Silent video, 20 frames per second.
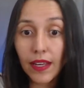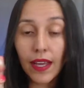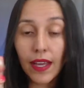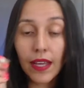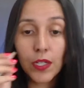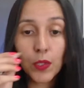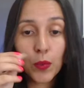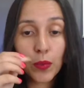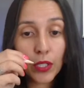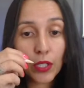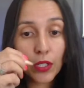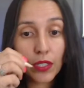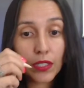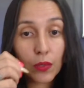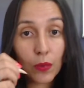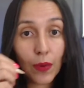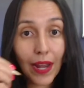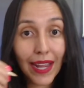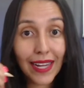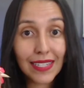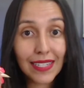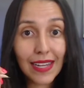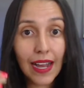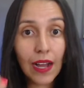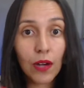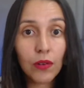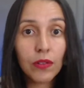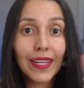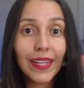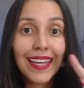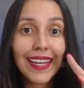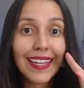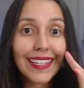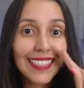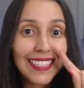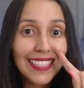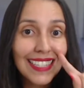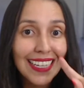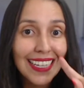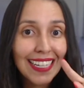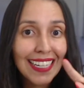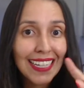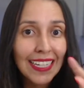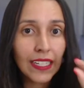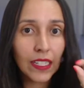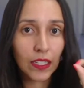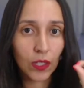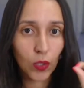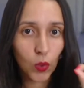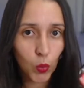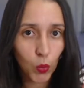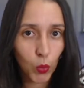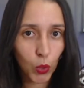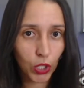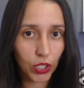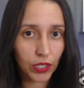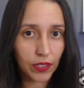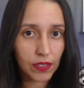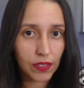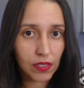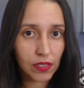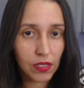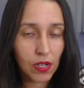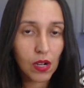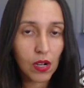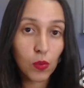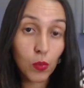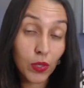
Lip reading: and you are going to write down key words,